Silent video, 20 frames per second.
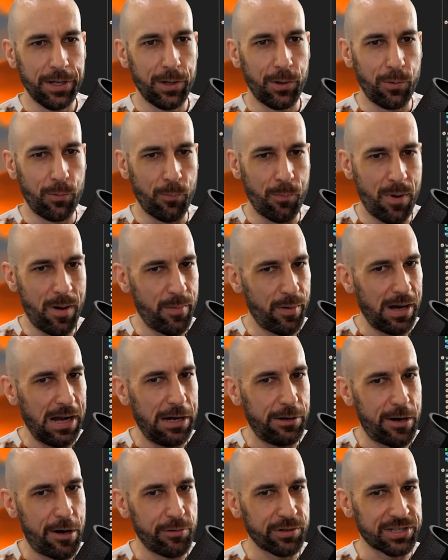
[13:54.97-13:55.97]
remember
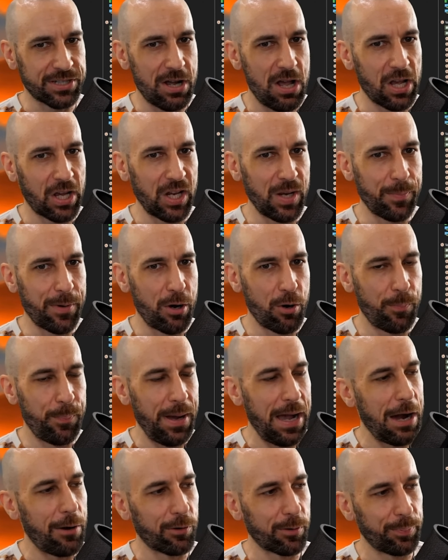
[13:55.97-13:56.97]
how I was talking about
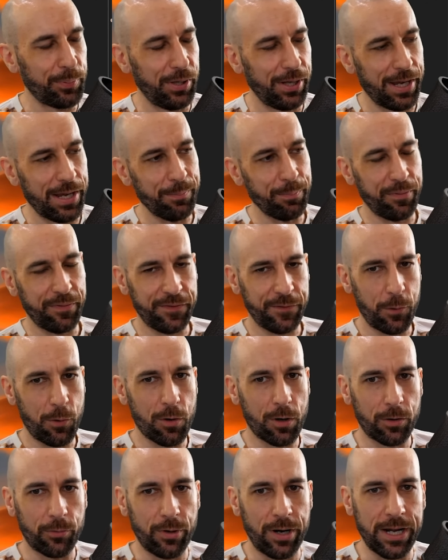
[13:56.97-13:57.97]
power plan
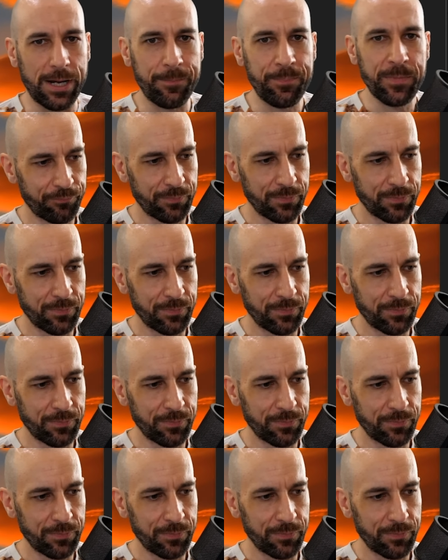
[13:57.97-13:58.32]
before, right?